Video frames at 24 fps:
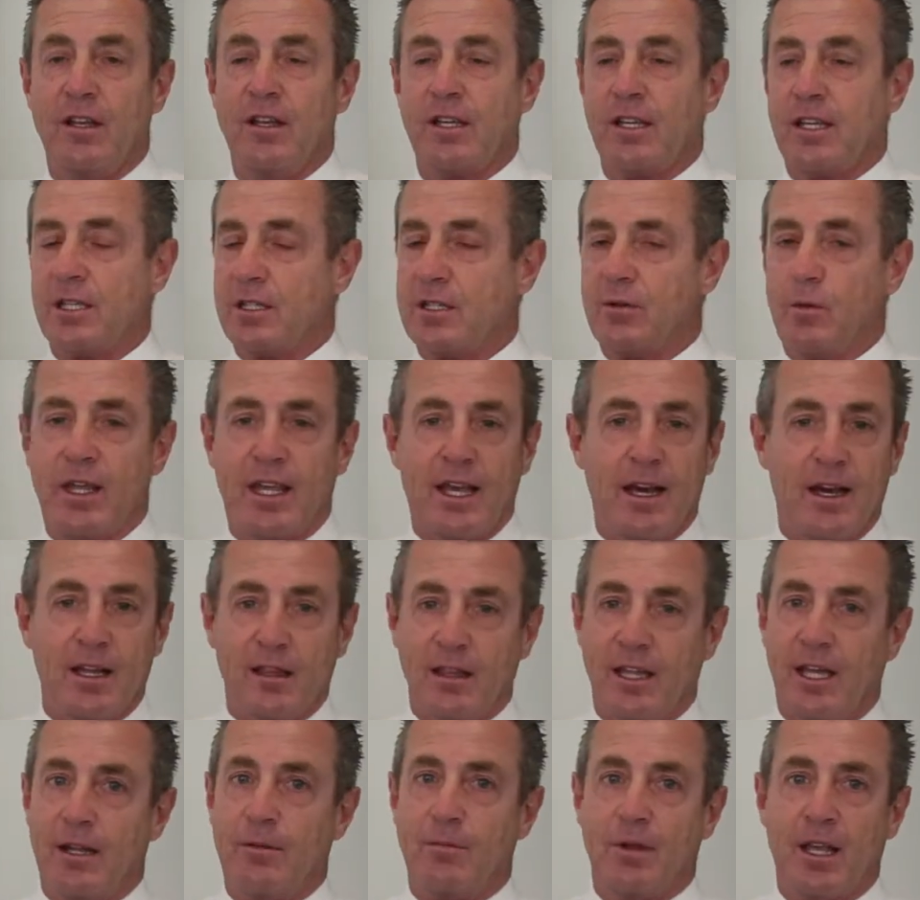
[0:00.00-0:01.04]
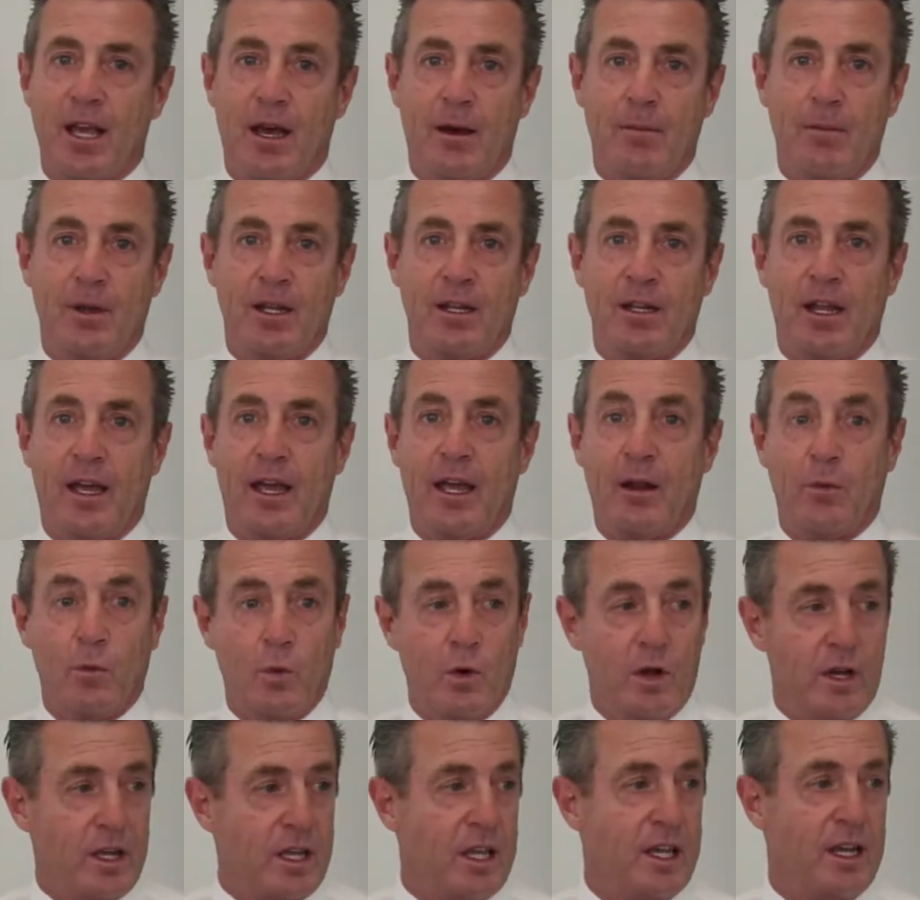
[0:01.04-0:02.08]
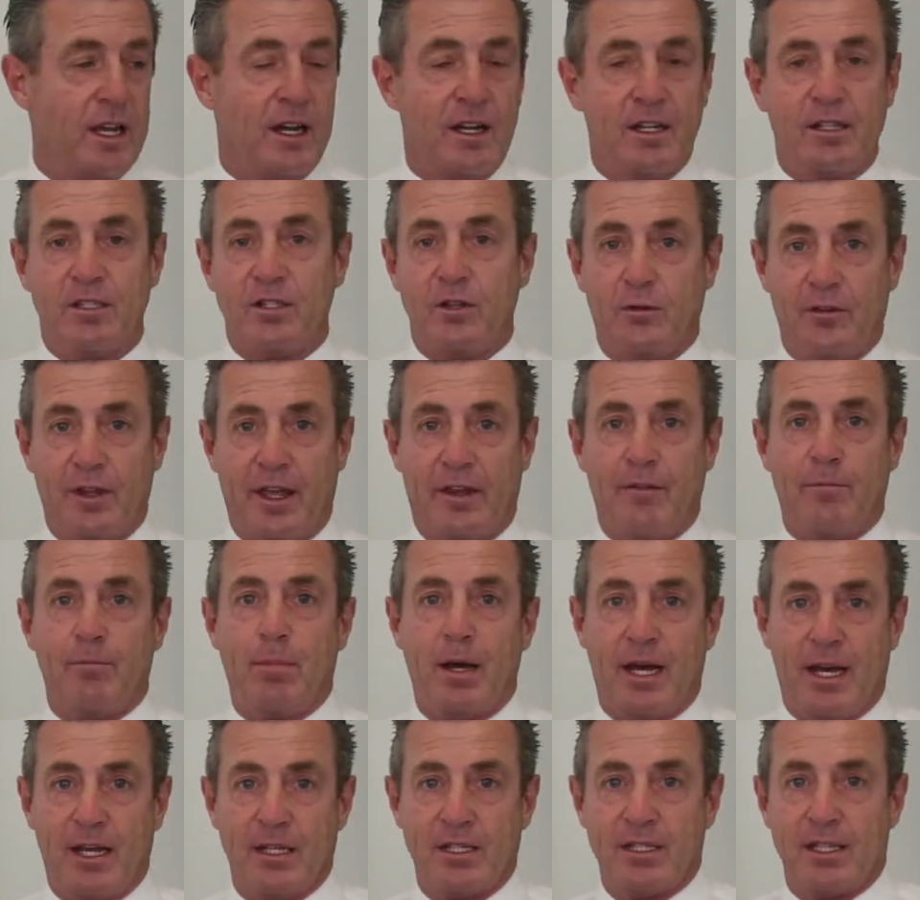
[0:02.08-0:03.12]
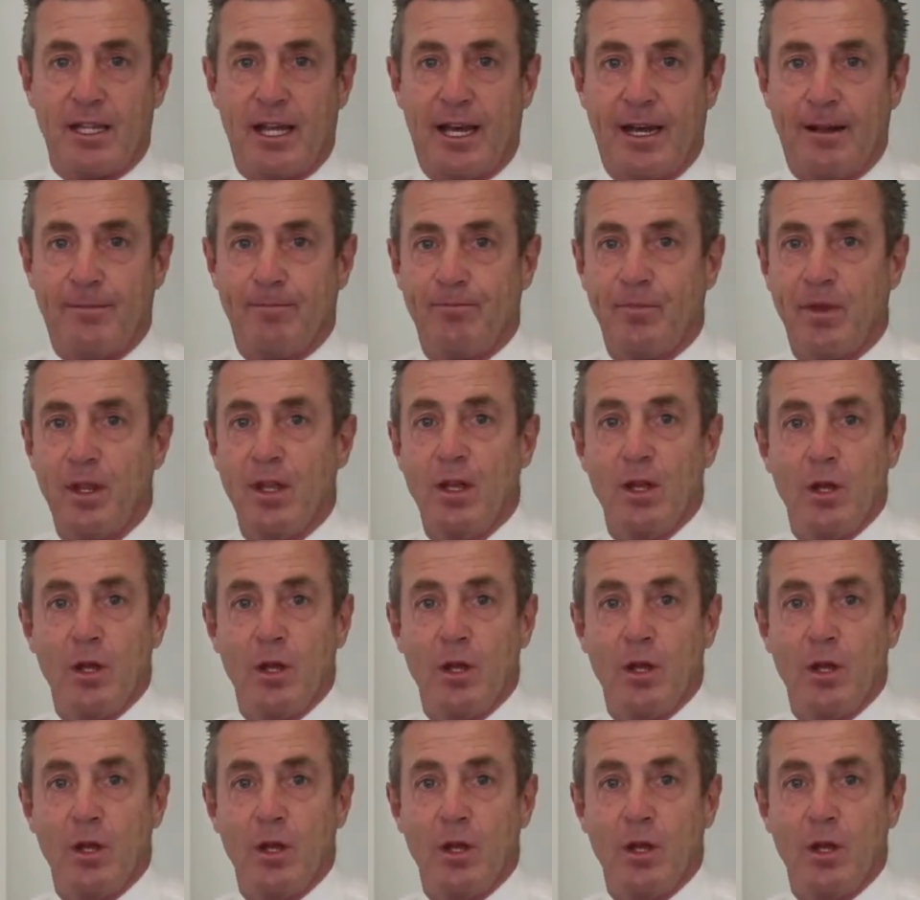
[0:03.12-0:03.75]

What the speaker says: because we can't let them come in and work here until they've passed that.